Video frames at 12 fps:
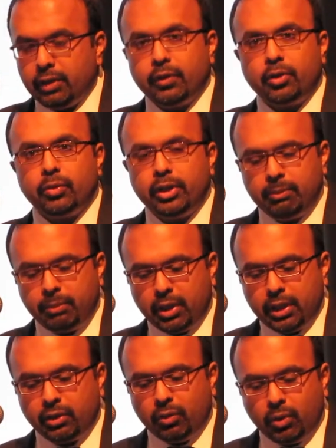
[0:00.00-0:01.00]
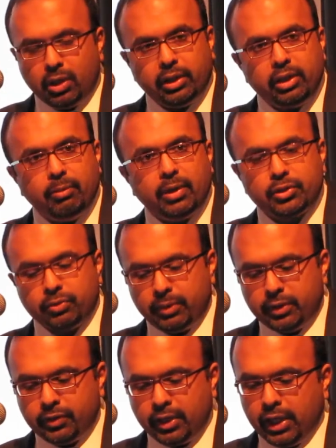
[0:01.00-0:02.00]
of agreed-upon quality
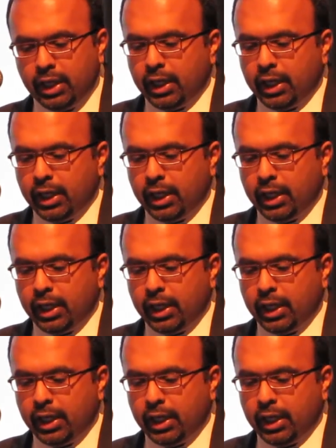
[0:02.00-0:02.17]
measurements